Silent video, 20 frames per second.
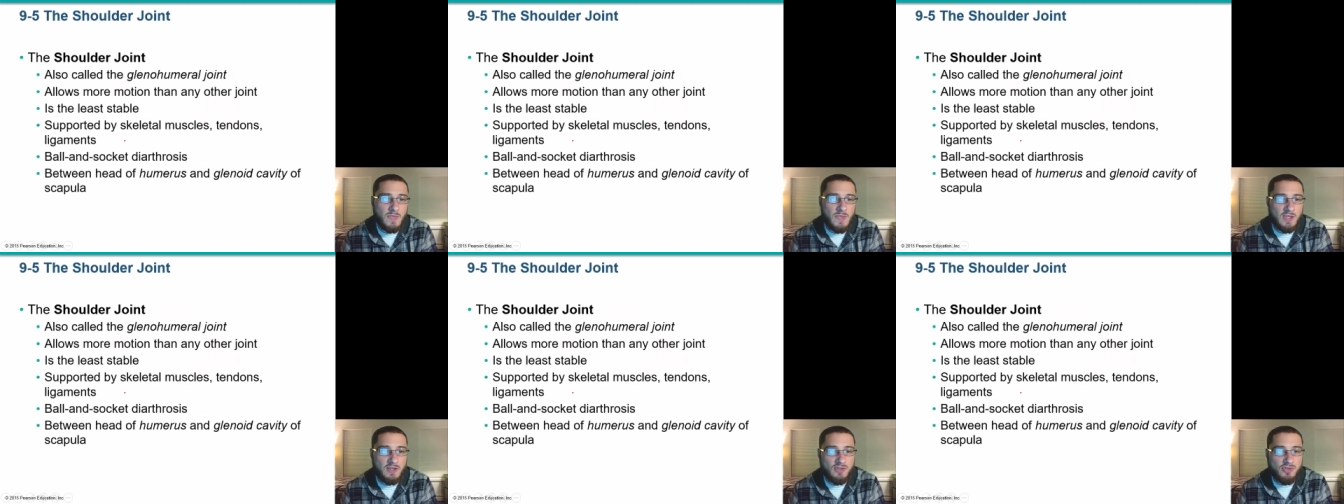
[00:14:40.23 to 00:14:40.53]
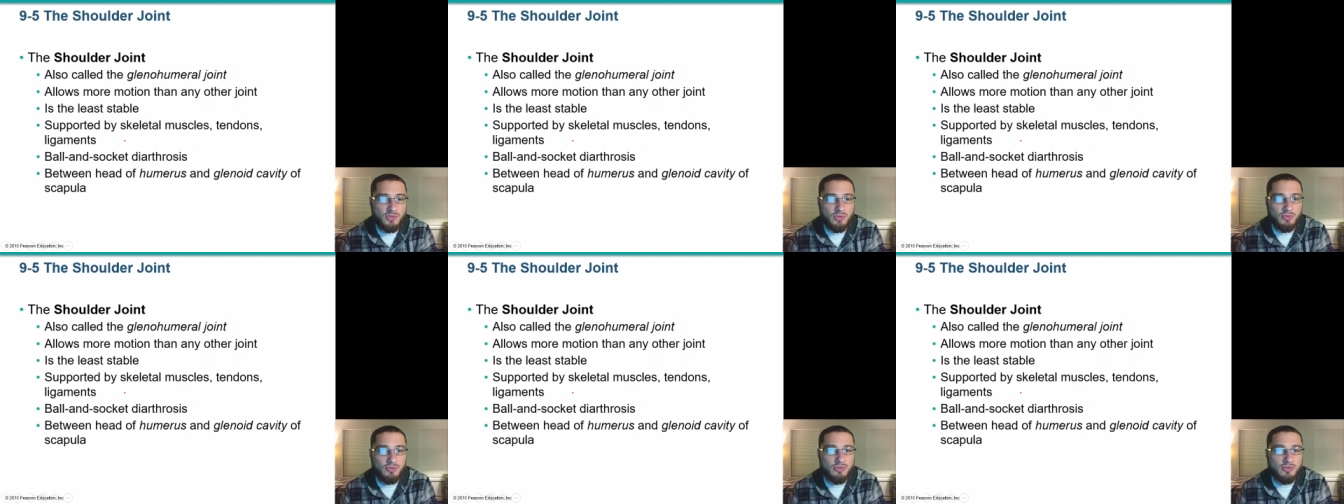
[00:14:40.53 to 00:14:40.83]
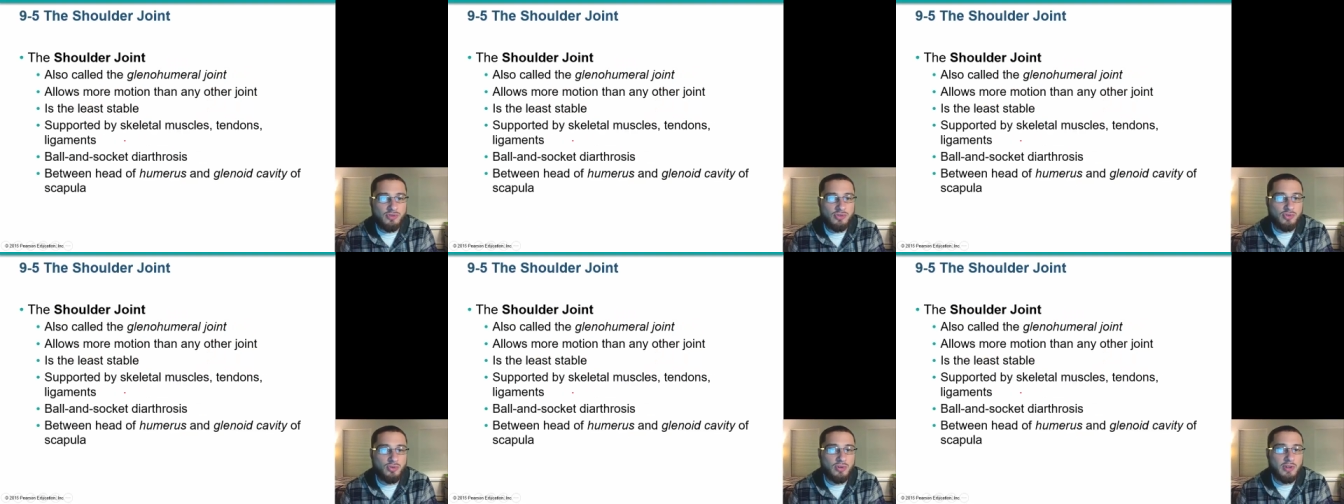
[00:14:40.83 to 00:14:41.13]
Shoulder
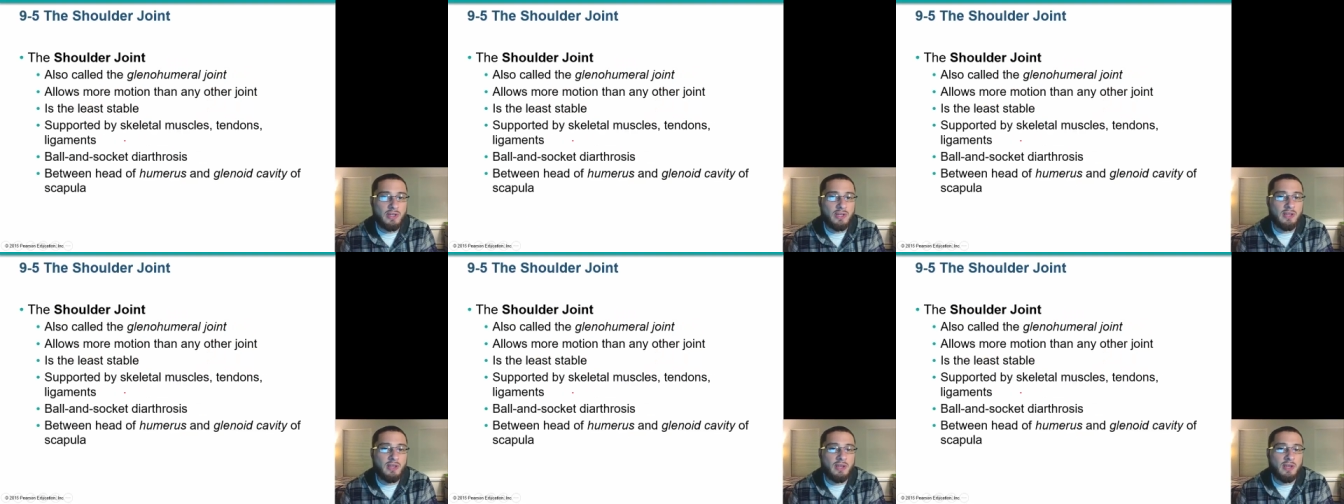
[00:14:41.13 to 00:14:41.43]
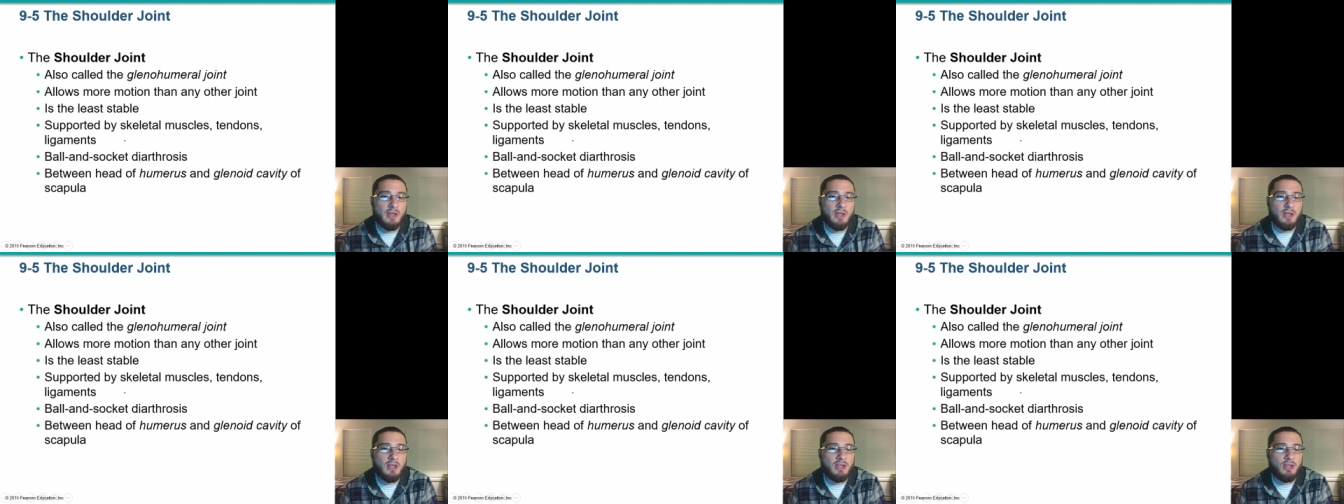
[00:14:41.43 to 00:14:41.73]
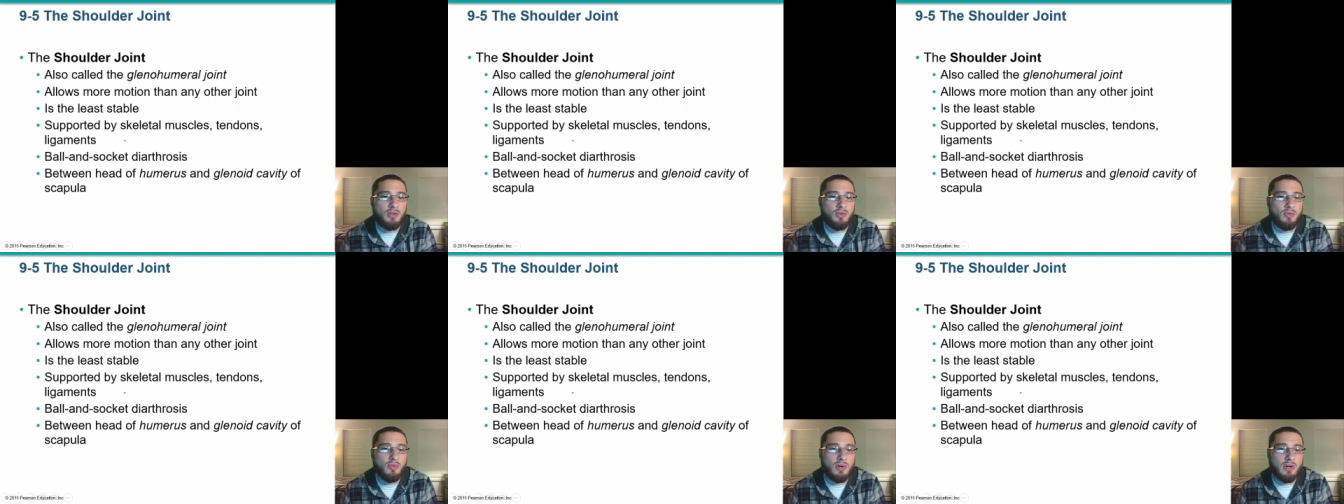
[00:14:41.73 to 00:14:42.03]
joint,
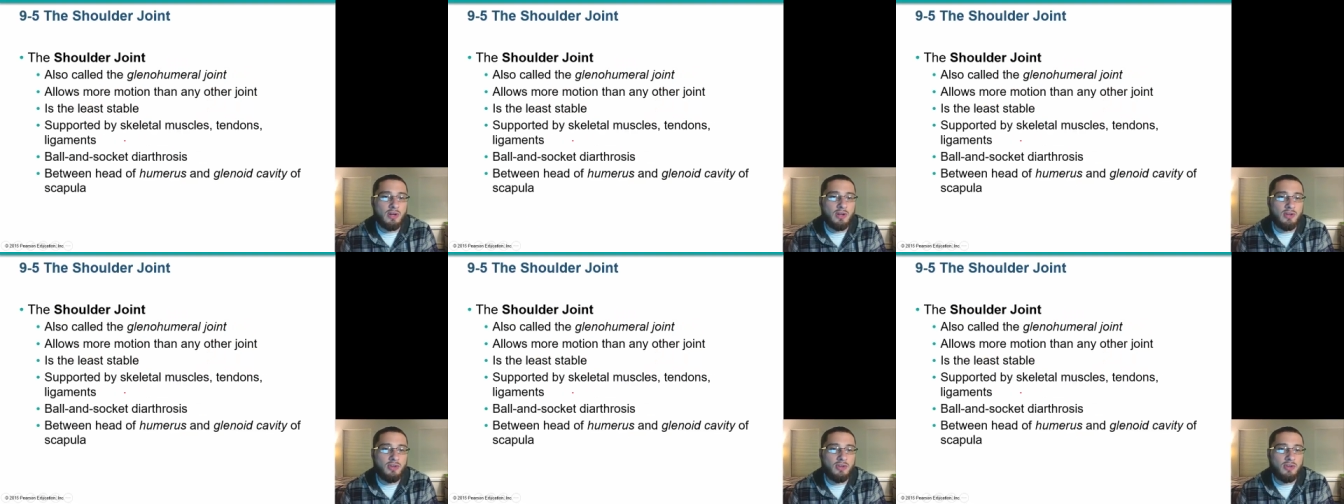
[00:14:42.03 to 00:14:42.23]
you want